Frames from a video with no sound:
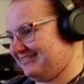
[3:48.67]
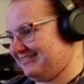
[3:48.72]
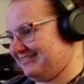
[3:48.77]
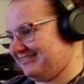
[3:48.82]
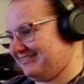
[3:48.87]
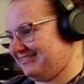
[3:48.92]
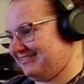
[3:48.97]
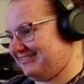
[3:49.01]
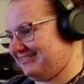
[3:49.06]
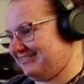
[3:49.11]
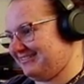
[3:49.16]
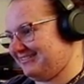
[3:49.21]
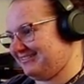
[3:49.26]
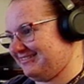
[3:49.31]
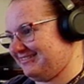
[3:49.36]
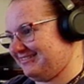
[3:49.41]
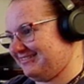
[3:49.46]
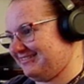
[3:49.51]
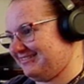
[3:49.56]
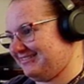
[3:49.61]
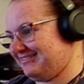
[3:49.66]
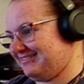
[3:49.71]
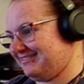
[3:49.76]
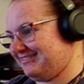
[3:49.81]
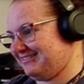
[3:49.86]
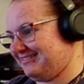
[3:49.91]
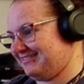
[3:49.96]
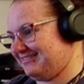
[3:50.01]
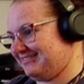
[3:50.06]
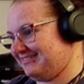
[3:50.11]

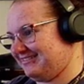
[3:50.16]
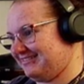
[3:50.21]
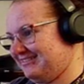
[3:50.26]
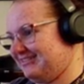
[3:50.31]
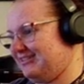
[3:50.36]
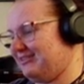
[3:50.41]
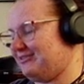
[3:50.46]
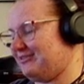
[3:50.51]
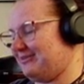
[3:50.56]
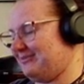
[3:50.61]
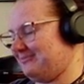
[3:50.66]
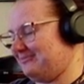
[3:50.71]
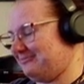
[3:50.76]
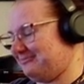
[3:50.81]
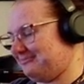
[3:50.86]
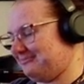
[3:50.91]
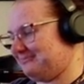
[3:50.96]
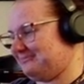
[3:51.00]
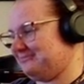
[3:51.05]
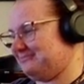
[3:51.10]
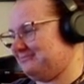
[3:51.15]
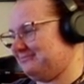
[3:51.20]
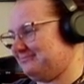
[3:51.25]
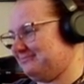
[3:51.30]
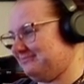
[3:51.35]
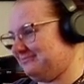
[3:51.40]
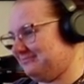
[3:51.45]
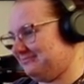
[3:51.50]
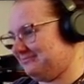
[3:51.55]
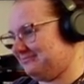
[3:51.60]

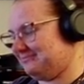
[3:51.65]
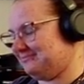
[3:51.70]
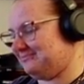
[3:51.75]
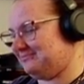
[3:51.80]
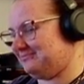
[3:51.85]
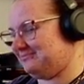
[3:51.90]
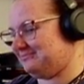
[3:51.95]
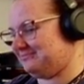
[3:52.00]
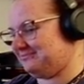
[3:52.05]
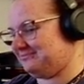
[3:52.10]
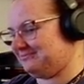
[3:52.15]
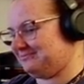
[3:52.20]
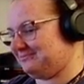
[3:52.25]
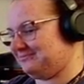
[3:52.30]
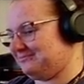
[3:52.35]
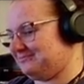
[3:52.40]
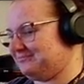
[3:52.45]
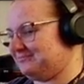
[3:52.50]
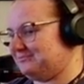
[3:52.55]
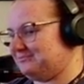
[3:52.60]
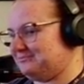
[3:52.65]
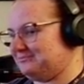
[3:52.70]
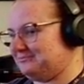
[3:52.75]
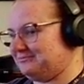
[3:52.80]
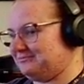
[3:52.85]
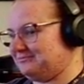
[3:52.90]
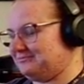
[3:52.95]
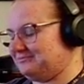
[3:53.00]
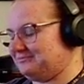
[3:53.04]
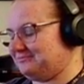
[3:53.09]

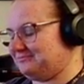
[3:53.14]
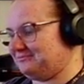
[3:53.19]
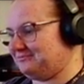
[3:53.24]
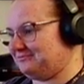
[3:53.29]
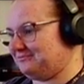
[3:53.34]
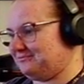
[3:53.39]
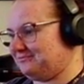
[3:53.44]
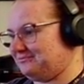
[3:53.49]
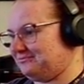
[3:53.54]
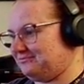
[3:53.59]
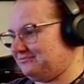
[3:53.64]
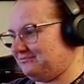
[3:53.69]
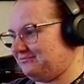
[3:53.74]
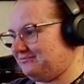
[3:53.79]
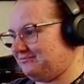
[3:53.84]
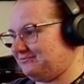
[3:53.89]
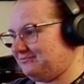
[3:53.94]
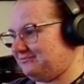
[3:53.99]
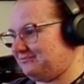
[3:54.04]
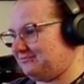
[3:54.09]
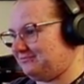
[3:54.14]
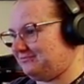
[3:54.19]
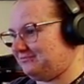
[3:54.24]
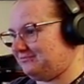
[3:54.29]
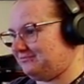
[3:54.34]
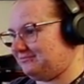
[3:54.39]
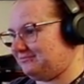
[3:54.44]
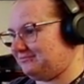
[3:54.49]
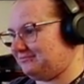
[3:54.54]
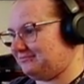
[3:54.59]

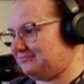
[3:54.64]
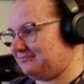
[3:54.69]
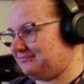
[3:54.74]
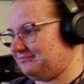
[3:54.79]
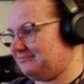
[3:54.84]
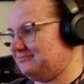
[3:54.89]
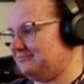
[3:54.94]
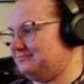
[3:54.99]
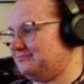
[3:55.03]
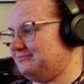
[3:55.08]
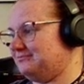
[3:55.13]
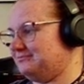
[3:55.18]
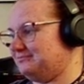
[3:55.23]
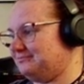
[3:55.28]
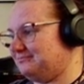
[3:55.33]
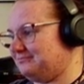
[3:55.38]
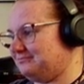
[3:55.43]
(not speaking)